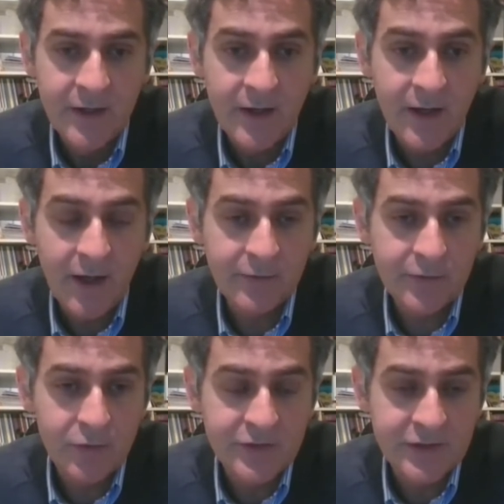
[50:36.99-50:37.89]
and of
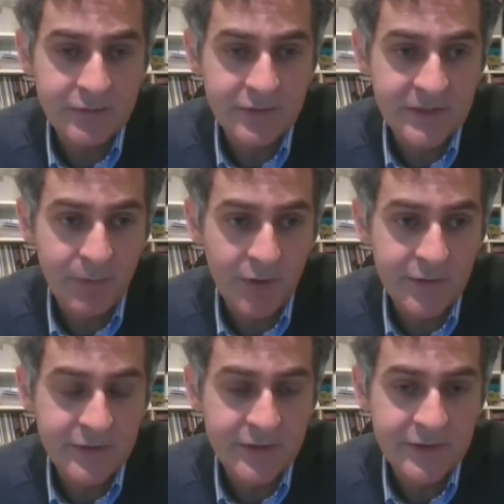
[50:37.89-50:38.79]
course to
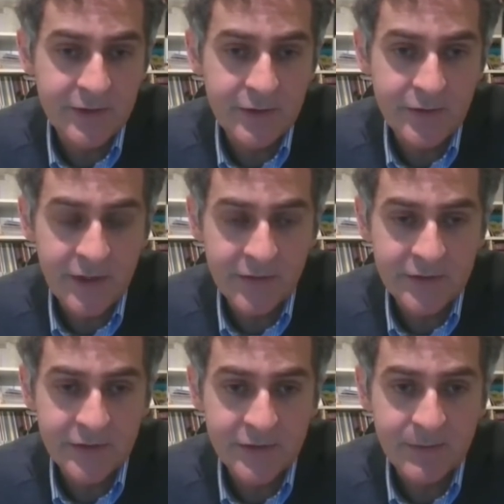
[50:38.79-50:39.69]
respond to the other
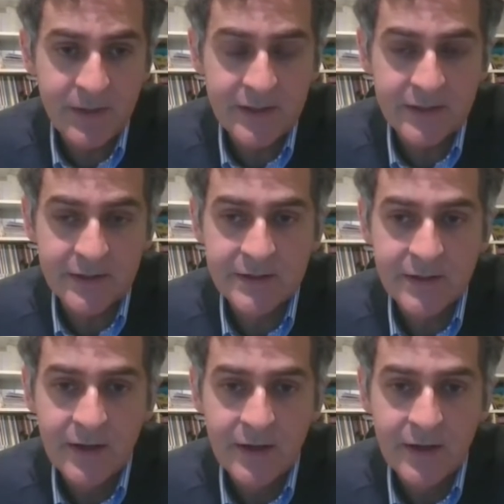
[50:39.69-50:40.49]
two speakers.